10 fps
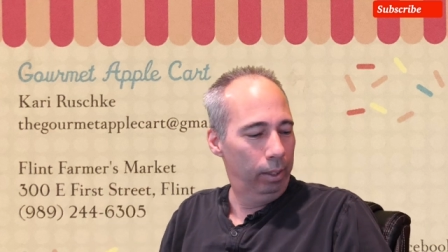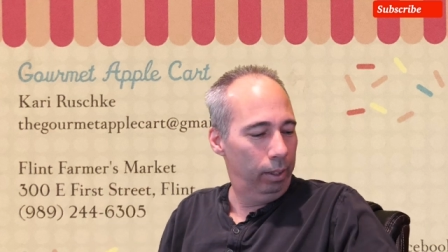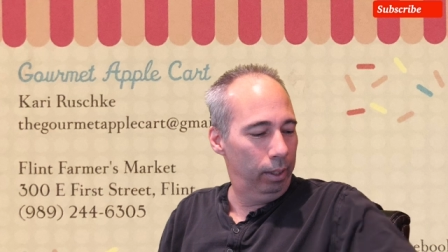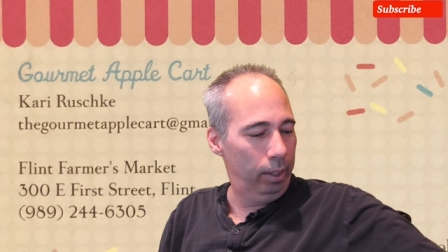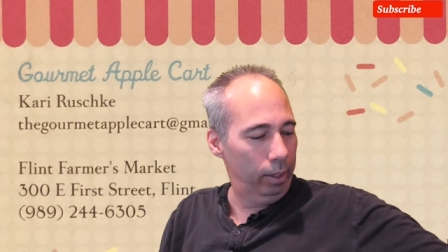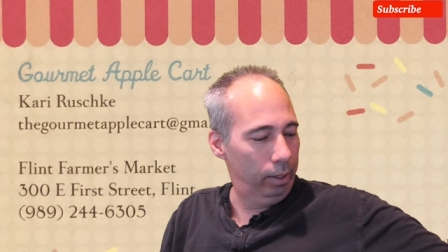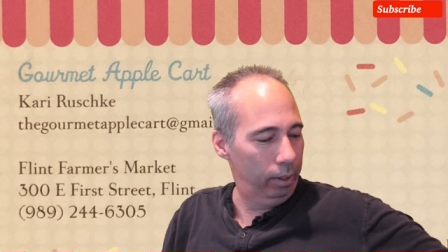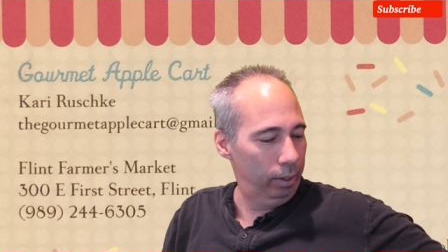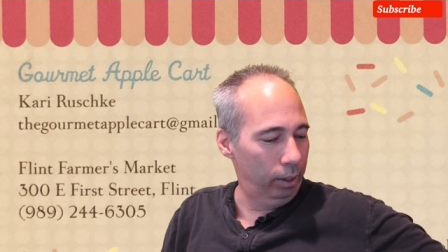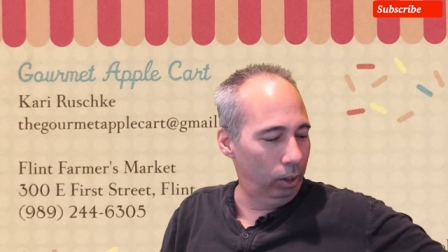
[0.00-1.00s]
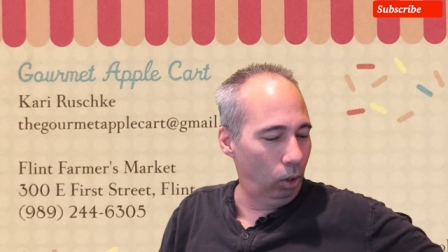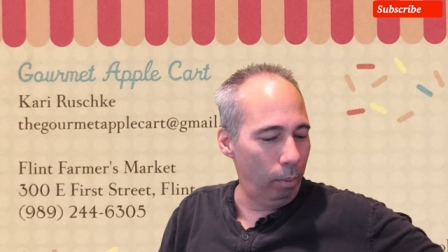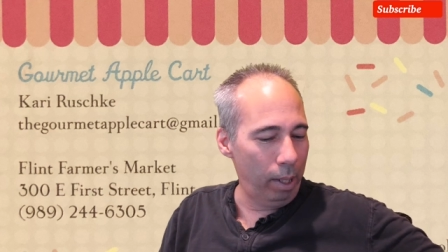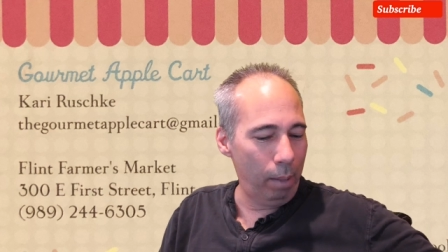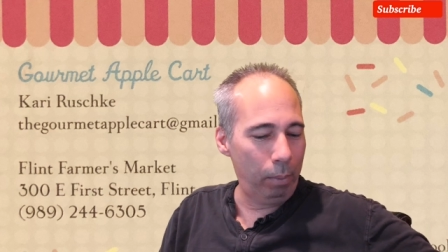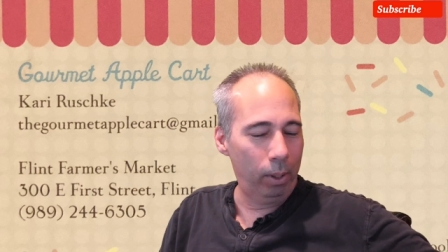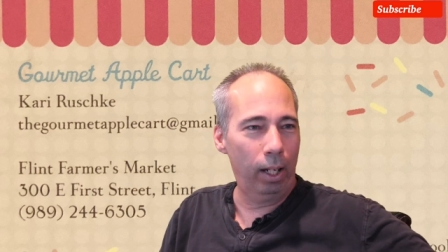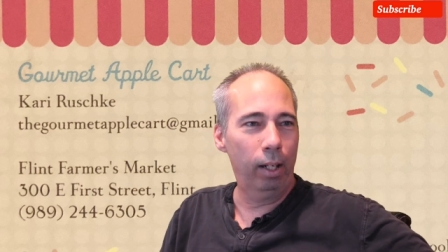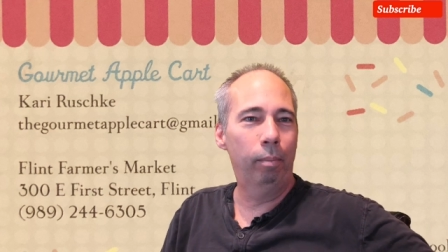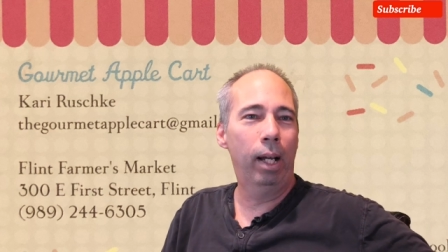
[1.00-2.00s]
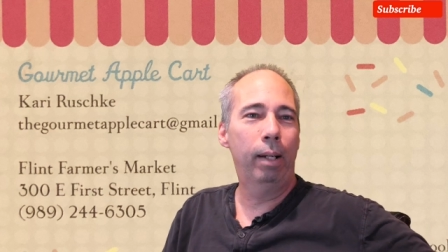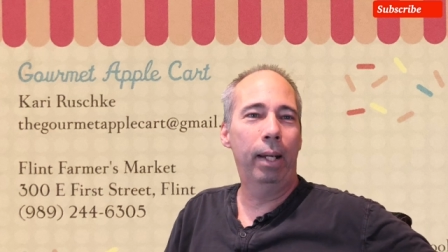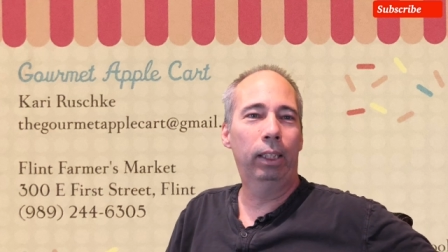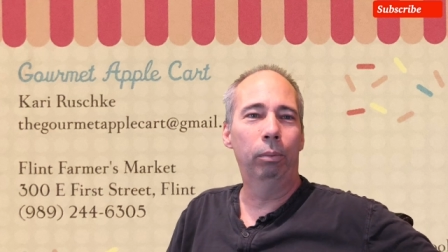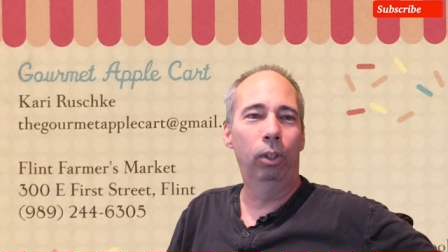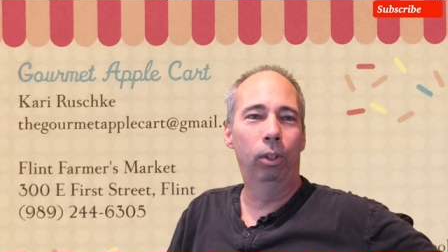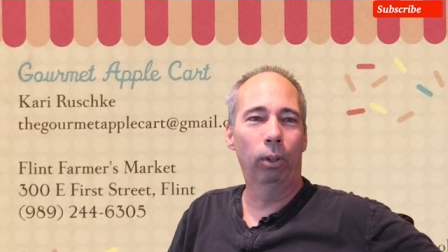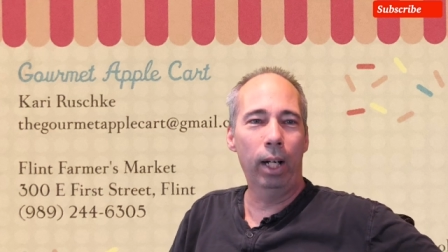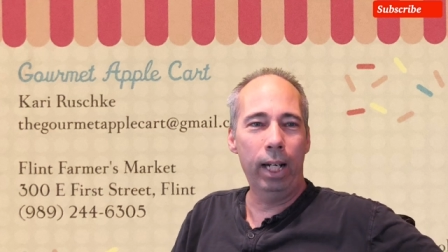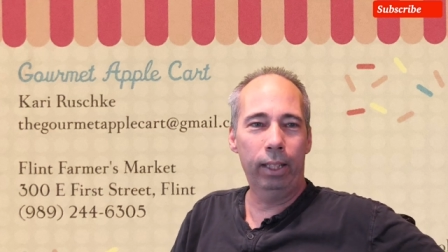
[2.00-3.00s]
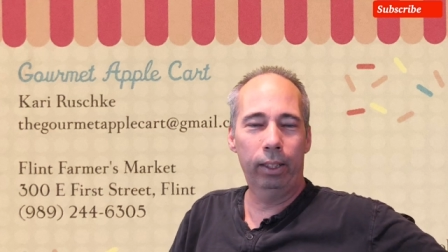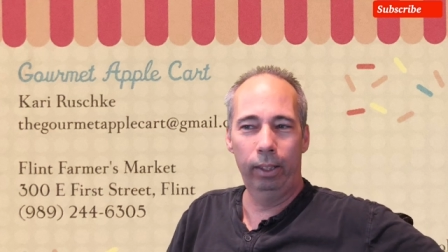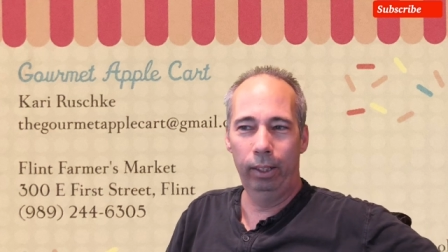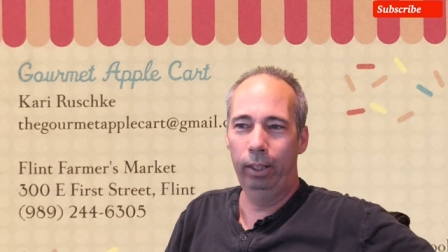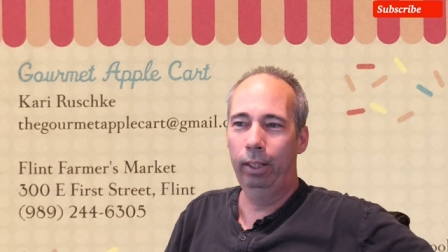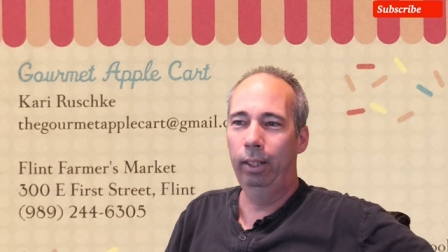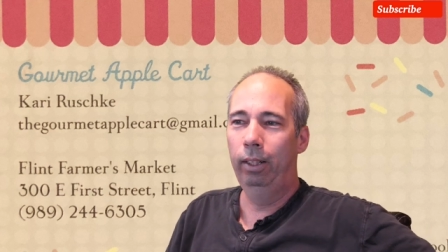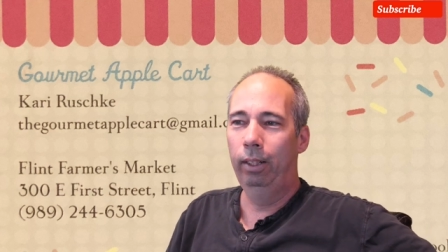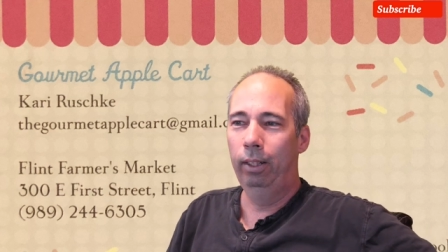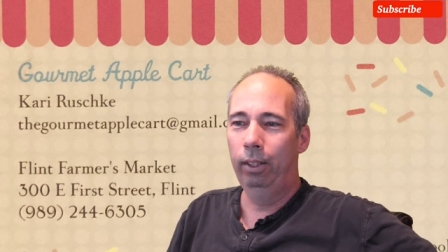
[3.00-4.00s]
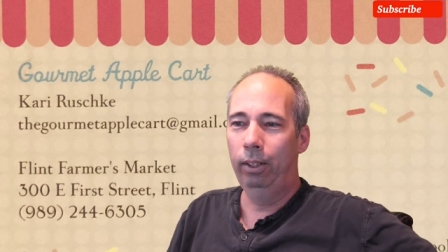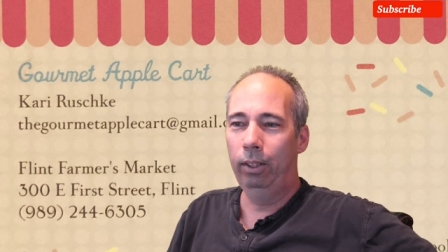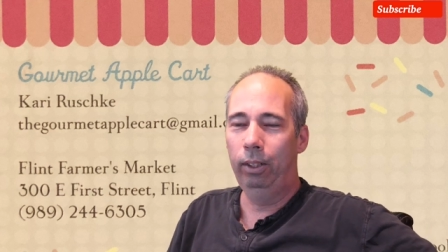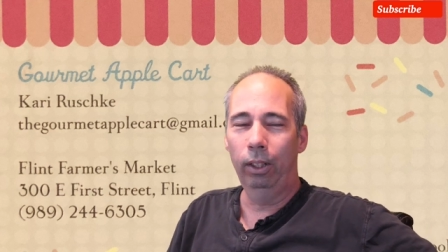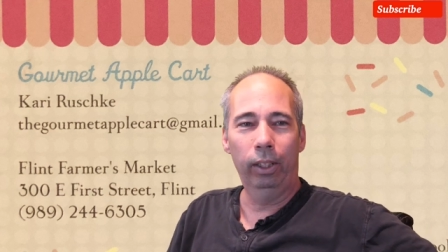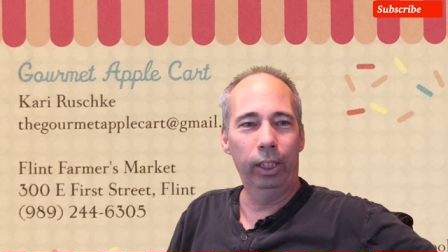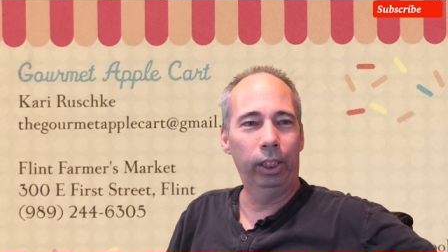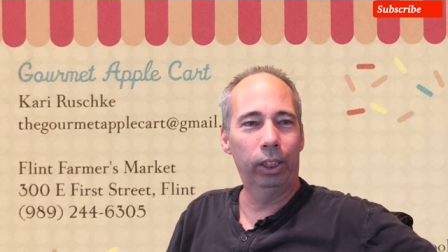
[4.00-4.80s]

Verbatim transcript: the gourmet apple cart, man, to make some great, delicious